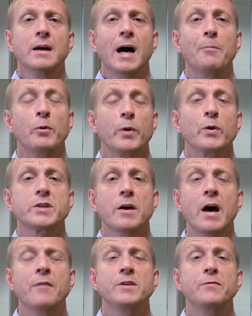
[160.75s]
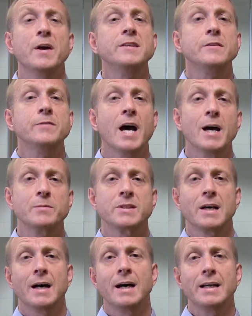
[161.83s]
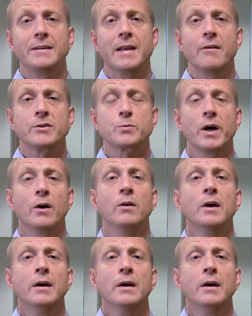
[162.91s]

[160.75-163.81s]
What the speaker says: But we also have defensive names in there as well,